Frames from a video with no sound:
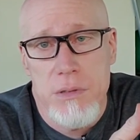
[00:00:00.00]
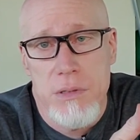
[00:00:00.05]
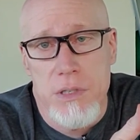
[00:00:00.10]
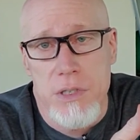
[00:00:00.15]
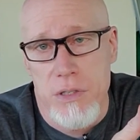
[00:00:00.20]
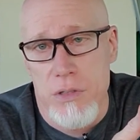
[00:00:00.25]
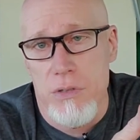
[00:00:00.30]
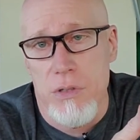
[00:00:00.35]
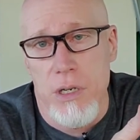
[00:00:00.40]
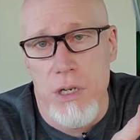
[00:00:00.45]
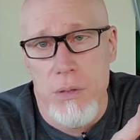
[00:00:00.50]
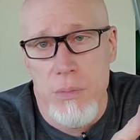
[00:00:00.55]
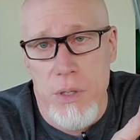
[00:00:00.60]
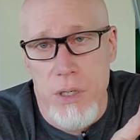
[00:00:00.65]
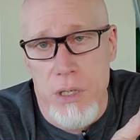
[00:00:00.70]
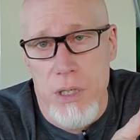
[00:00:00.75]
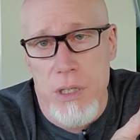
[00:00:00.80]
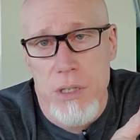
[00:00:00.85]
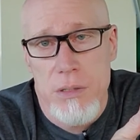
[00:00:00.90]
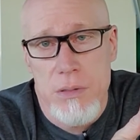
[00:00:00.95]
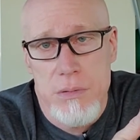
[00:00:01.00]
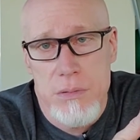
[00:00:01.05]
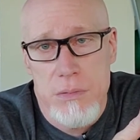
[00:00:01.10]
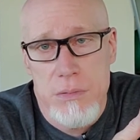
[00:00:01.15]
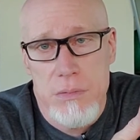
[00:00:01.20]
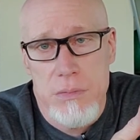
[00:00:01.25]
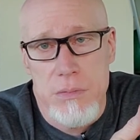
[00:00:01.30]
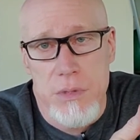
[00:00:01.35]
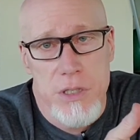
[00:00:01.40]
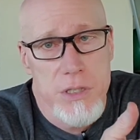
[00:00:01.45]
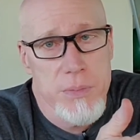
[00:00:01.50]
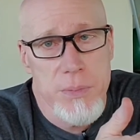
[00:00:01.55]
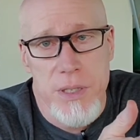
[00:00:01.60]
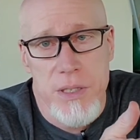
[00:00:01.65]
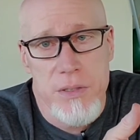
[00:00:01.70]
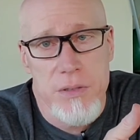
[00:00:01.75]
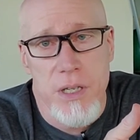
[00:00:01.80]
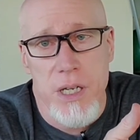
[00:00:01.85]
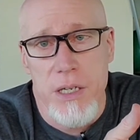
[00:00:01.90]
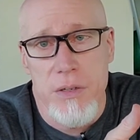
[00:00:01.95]
get a stronger motor, which
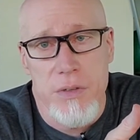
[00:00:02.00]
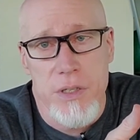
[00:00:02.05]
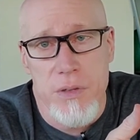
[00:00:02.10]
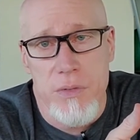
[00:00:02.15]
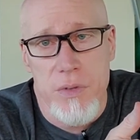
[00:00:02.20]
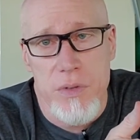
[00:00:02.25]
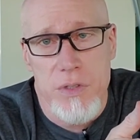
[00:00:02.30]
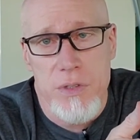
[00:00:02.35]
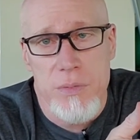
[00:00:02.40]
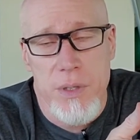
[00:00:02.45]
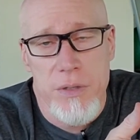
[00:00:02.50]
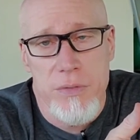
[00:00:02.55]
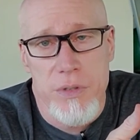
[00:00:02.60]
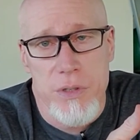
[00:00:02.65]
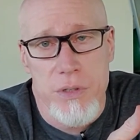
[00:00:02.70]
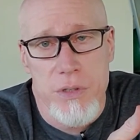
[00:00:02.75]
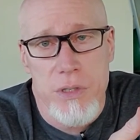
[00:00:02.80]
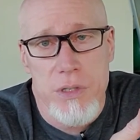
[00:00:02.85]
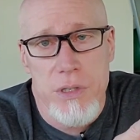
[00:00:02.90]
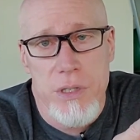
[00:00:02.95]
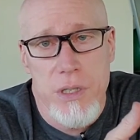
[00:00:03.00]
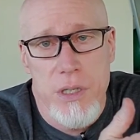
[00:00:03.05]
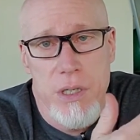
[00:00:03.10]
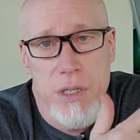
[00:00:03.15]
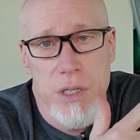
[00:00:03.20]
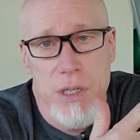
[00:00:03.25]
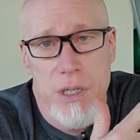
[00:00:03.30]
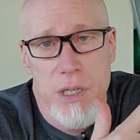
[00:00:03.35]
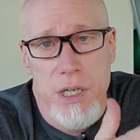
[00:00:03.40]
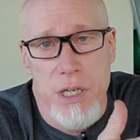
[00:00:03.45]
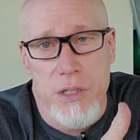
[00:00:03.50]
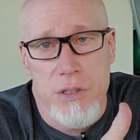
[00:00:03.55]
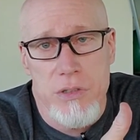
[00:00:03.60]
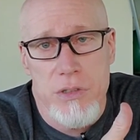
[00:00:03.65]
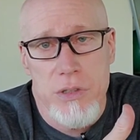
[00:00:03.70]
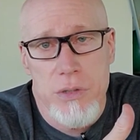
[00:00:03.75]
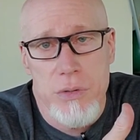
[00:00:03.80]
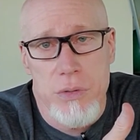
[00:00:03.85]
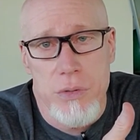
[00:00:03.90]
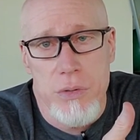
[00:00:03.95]
means a lot of intervals in my future, and
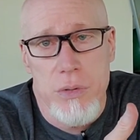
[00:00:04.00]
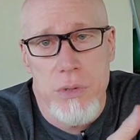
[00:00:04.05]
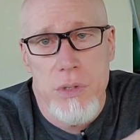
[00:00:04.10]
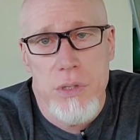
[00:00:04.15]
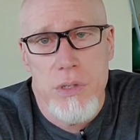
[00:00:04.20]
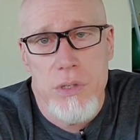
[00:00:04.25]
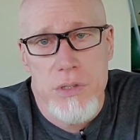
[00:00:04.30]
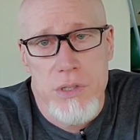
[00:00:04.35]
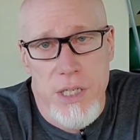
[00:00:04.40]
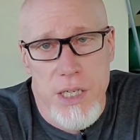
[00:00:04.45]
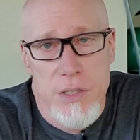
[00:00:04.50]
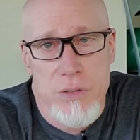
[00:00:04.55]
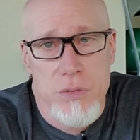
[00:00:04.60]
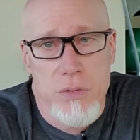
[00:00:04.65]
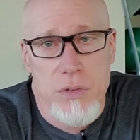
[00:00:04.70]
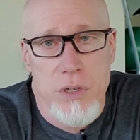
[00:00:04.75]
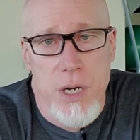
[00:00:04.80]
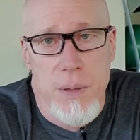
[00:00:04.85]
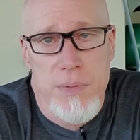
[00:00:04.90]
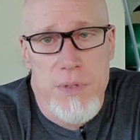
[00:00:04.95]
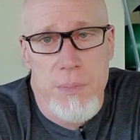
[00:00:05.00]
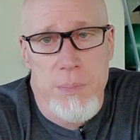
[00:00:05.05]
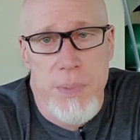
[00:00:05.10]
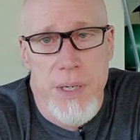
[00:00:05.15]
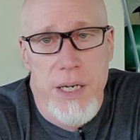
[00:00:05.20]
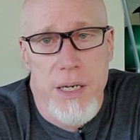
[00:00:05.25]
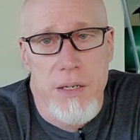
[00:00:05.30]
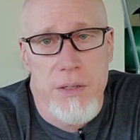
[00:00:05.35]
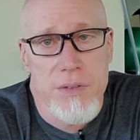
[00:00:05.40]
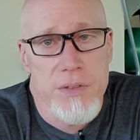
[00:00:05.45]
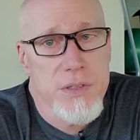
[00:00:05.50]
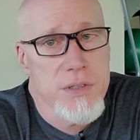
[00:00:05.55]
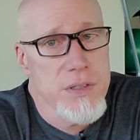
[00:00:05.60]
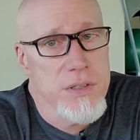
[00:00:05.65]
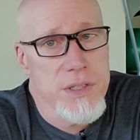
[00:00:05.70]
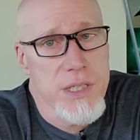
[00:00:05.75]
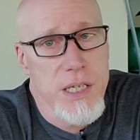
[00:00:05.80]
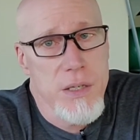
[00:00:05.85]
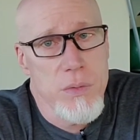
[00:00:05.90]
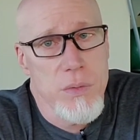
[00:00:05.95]
2, to actually drop some pounds,
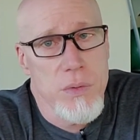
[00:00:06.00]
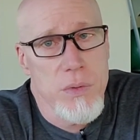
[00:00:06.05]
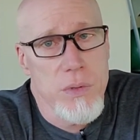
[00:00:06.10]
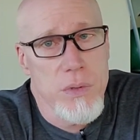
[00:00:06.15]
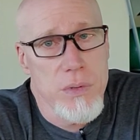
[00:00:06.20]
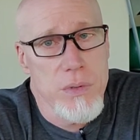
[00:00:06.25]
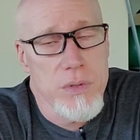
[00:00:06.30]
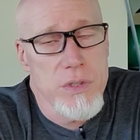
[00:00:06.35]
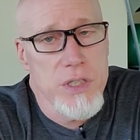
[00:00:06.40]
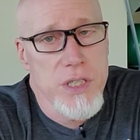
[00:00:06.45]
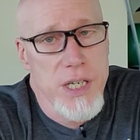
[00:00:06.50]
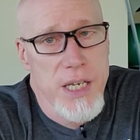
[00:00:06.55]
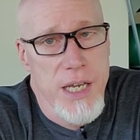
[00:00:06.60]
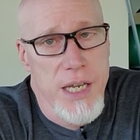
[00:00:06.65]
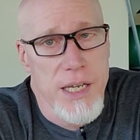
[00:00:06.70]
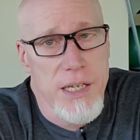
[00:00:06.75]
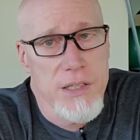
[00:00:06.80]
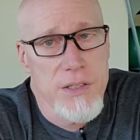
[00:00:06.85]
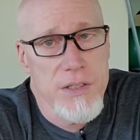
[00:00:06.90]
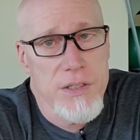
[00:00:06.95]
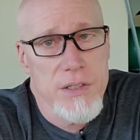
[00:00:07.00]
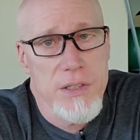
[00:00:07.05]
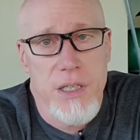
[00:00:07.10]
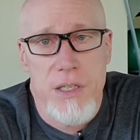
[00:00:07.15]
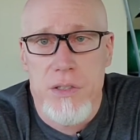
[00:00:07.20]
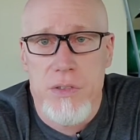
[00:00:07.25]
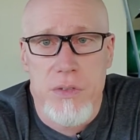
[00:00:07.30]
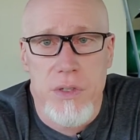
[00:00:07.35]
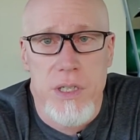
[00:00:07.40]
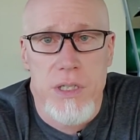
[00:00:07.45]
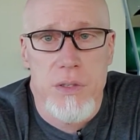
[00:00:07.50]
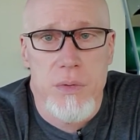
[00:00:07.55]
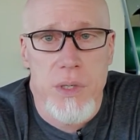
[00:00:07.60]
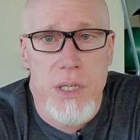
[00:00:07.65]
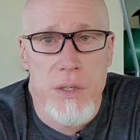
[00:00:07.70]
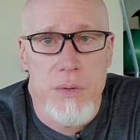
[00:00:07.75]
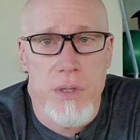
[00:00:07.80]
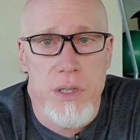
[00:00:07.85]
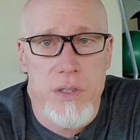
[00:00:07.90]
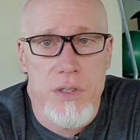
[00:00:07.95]
because that will change that strength to
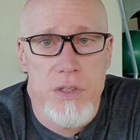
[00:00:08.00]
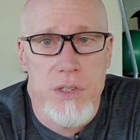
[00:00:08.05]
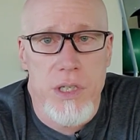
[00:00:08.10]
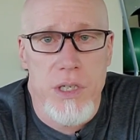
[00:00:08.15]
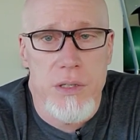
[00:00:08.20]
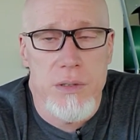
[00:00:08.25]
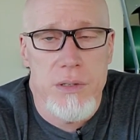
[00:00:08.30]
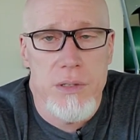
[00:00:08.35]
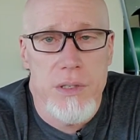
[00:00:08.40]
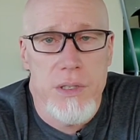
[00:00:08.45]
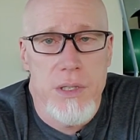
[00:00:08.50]
weight ratio.